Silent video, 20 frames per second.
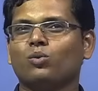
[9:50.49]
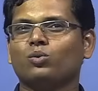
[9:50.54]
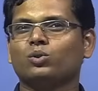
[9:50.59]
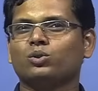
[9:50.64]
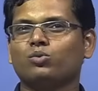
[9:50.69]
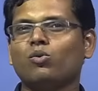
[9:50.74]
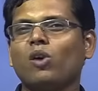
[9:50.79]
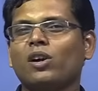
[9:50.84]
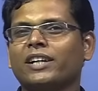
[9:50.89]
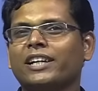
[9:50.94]

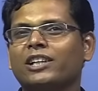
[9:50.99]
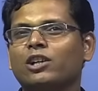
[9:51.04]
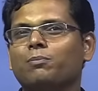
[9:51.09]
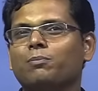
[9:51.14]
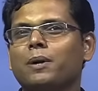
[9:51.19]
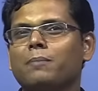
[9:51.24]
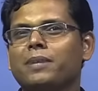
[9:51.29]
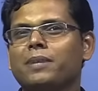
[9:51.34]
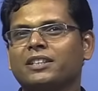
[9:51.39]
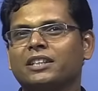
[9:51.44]
So what kind of
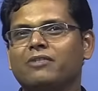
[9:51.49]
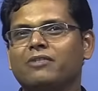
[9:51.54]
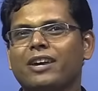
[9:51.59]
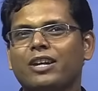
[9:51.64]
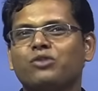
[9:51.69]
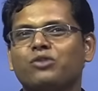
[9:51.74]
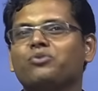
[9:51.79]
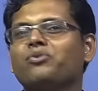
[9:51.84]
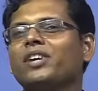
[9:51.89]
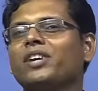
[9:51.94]
perplexity
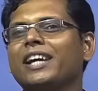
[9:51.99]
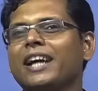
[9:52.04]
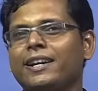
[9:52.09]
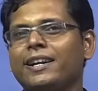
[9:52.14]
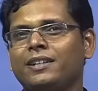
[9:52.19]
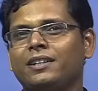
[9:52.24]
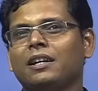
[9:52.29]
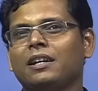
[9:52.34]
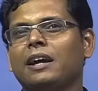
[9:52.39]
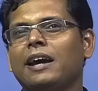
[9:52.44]
values we
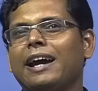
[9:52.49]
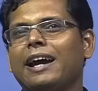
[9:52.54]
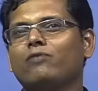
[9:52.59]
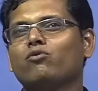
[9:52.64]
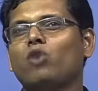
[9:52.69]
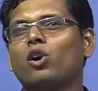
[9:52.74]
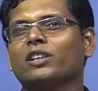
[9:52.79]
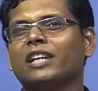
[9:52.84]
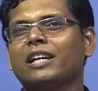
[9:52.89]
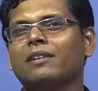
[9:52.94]
get and
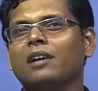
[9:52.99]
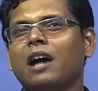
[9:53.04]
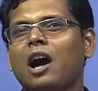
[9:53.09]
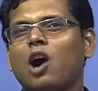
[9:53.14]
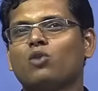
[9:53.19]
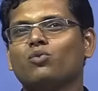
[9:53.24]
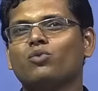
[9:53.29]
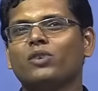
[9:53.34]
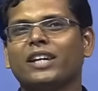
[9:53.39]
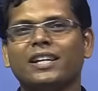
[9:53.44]
how
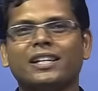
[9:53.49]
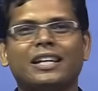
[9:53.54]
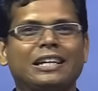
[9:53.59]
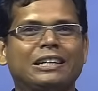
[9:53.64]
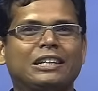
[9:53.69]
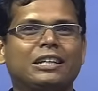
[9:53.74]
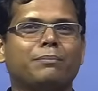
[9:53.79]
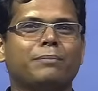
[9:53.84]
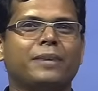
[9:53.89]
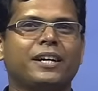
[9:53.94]
we can
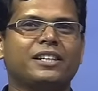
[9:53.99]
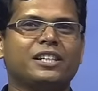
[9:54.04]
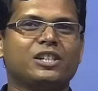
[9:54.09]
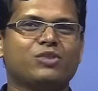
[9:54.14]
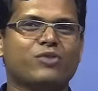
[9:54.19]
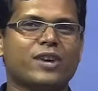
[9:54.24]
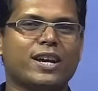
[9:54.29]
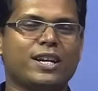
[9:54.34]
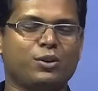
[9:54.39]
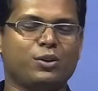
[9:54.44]
interpret these
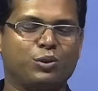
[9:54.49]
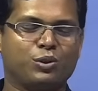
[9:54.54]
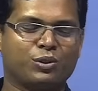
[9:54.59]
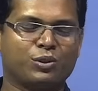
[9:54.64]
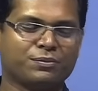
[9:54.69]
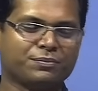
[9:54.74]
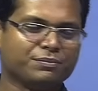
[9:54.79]
values.